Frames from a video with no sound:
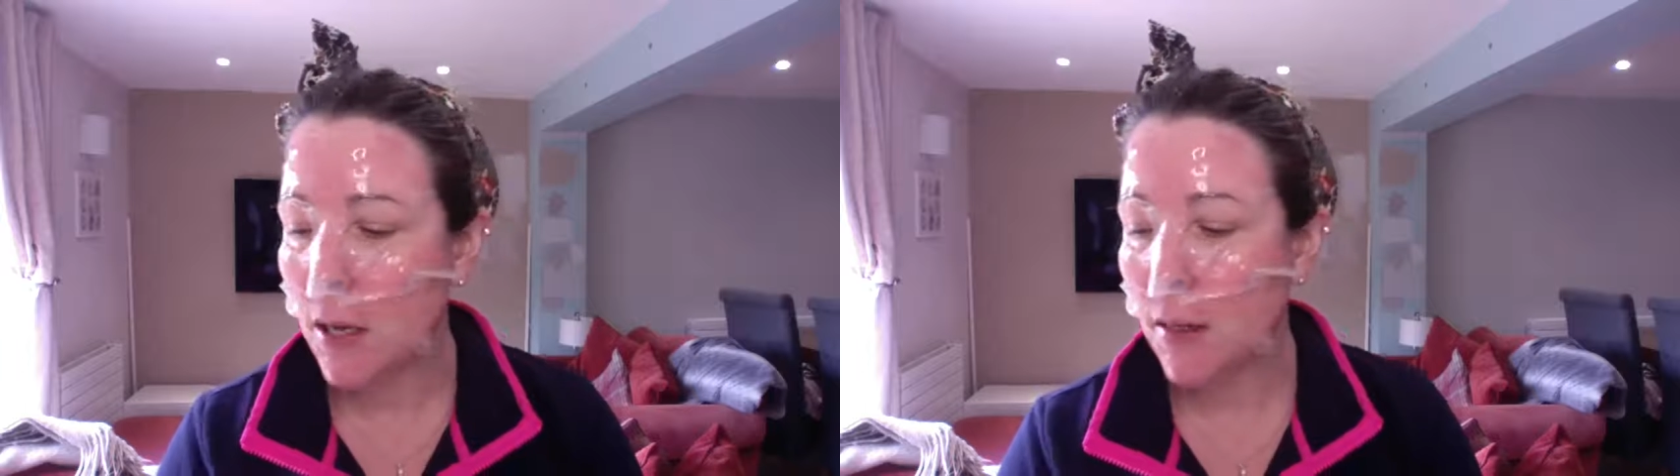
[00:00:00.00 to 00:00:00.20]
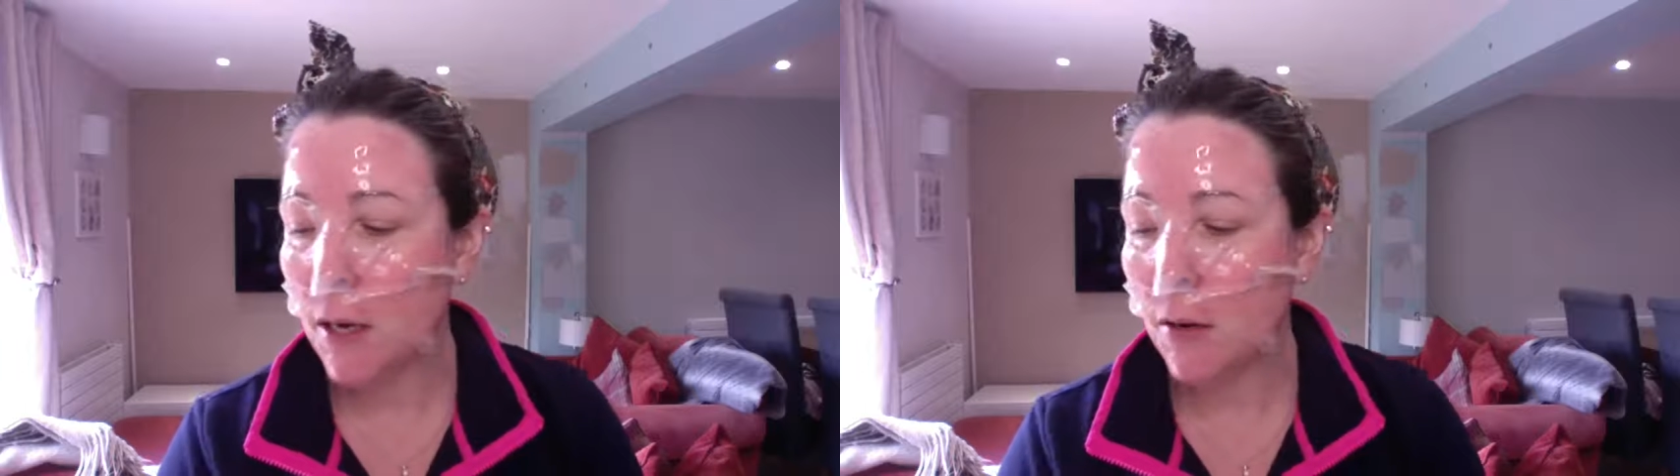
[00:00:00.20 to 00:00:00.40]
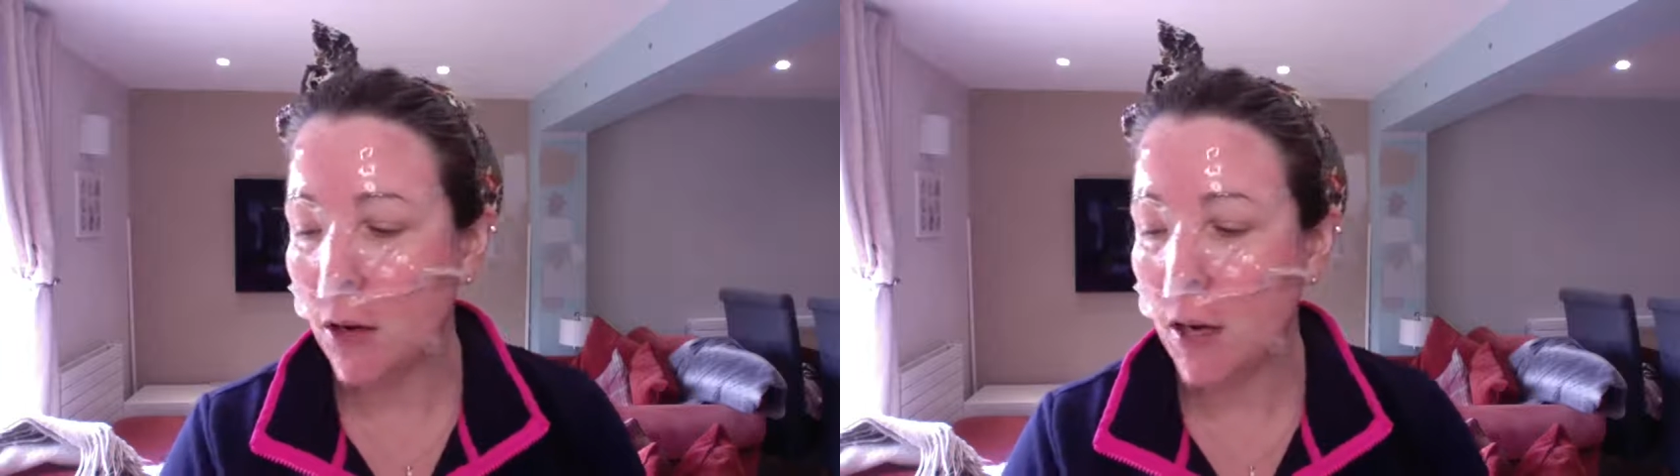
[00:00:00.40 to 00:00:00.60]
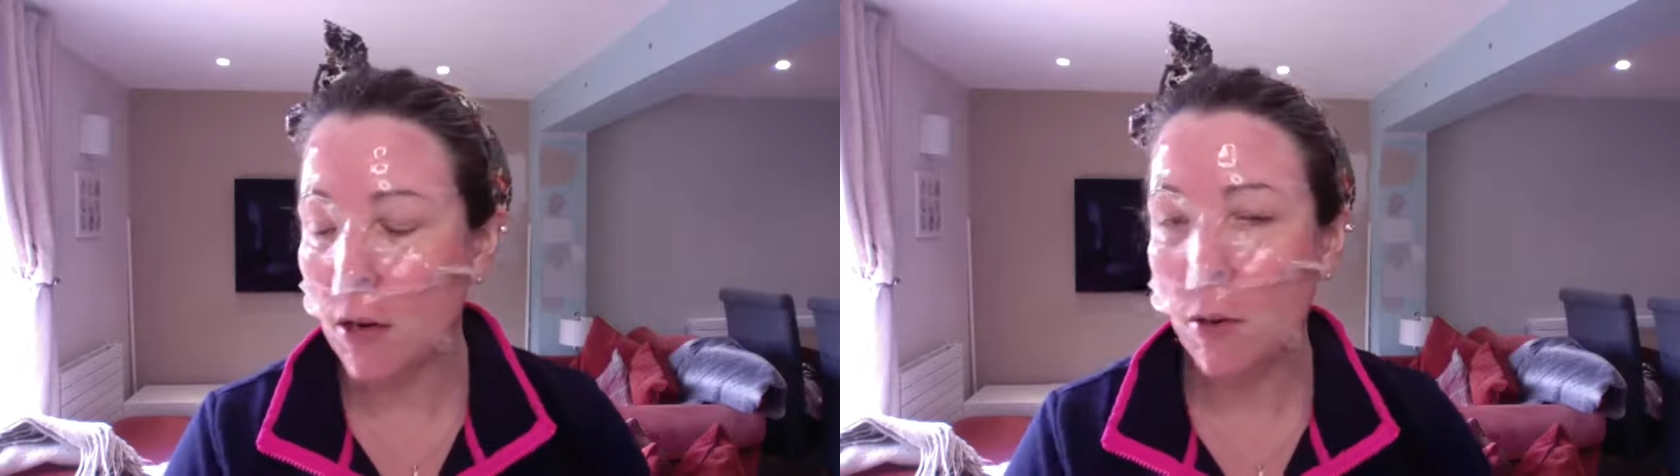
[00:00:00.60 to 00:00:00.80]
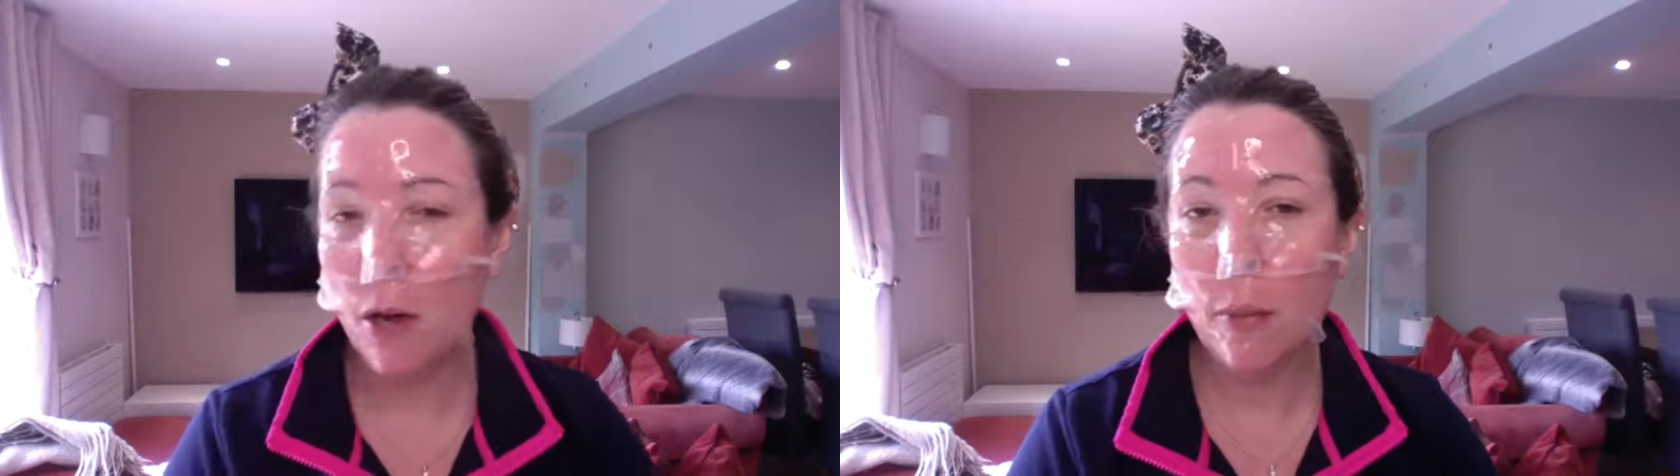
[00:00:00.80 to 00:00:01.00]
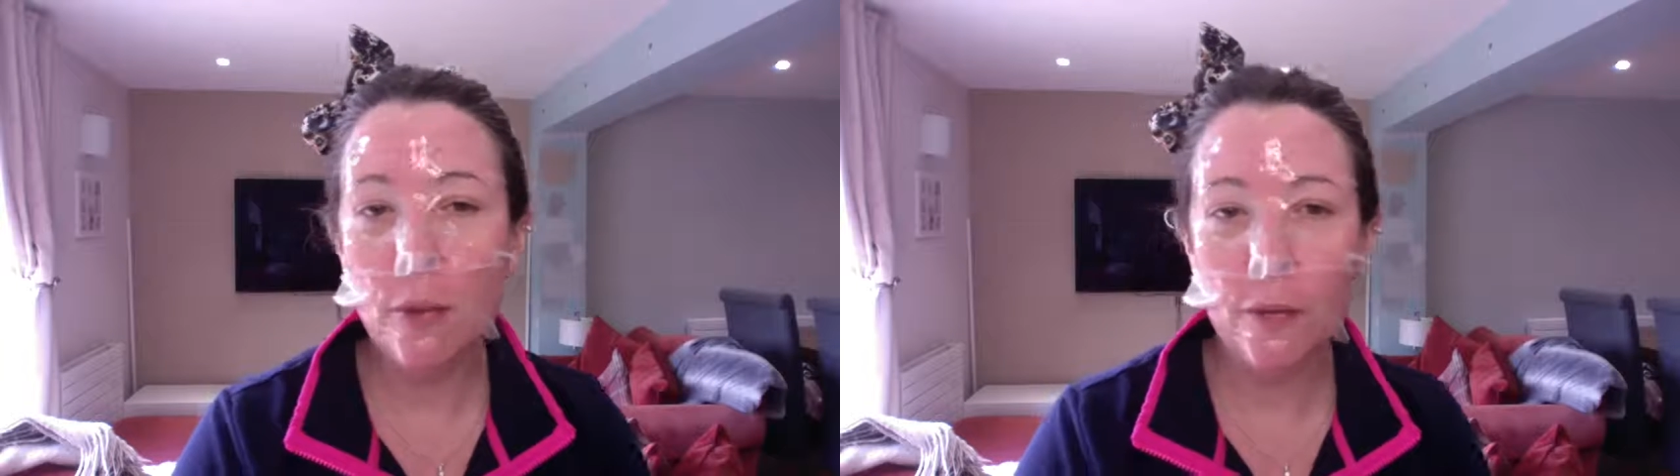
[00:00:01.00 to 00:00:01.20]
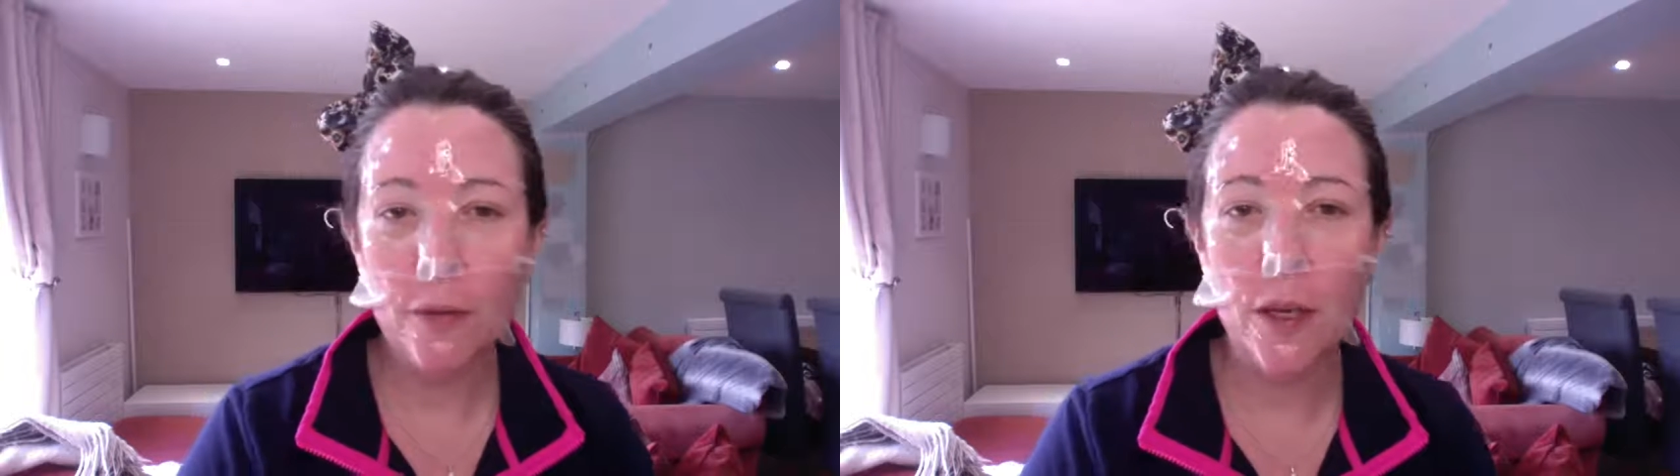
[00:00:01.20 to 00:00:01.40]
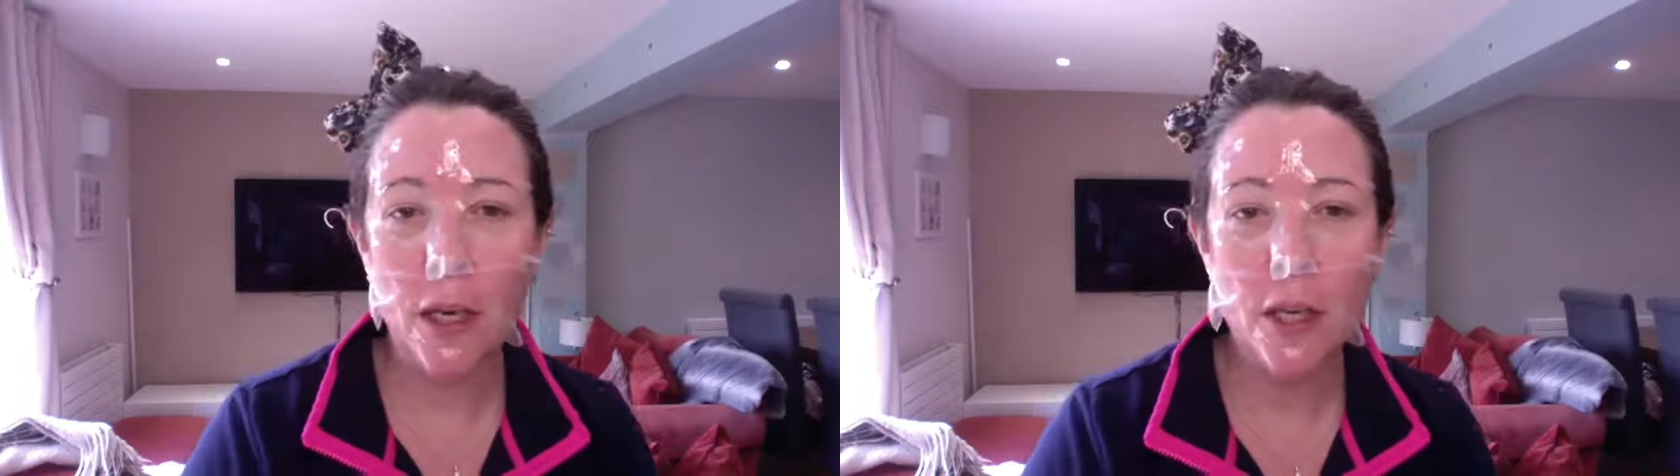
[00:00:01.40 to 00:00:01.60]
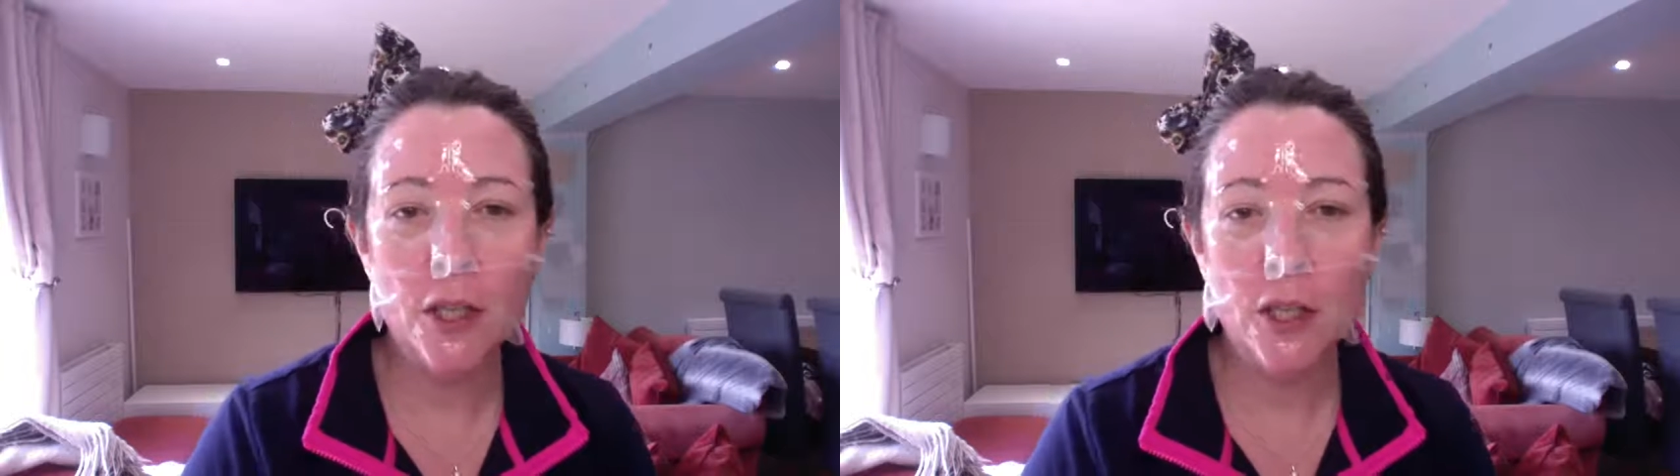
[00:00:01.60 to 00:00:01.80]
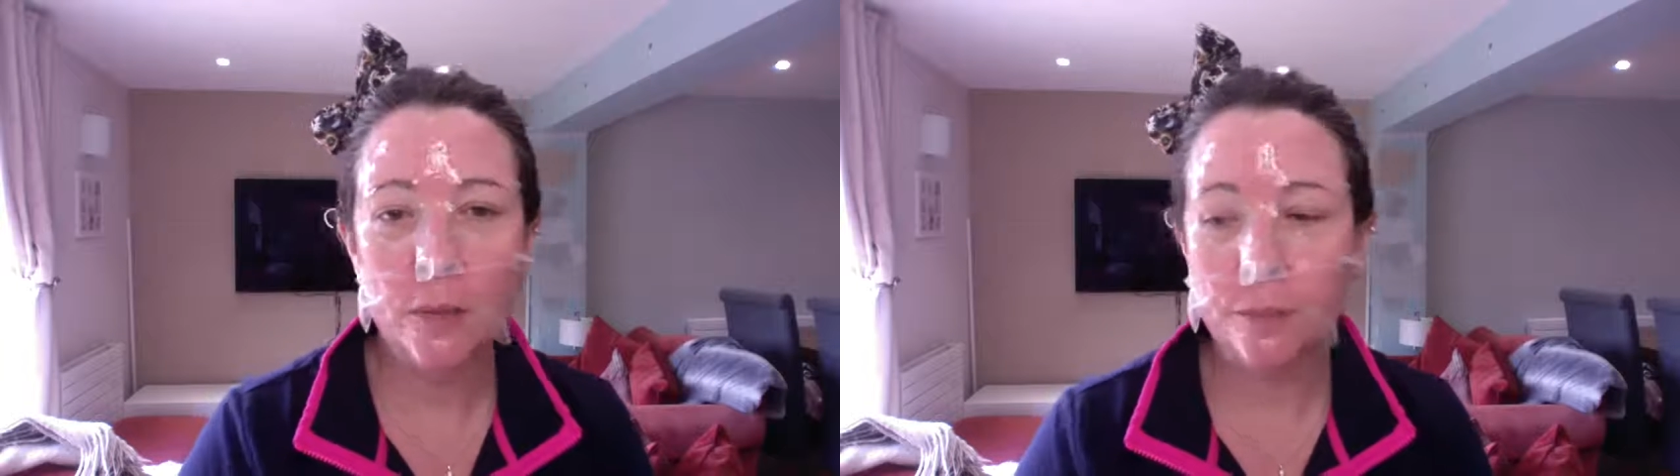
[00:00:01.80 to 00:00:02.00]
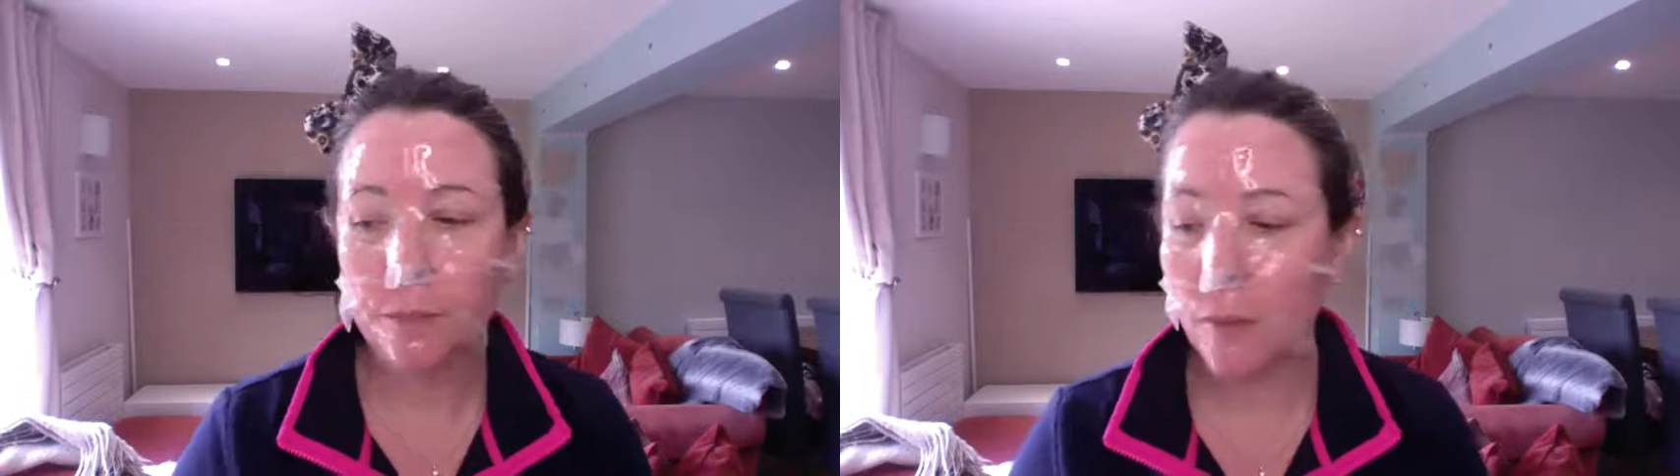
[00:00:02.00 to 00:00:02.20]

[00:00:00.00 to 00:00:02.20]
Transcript: Then how I would finish,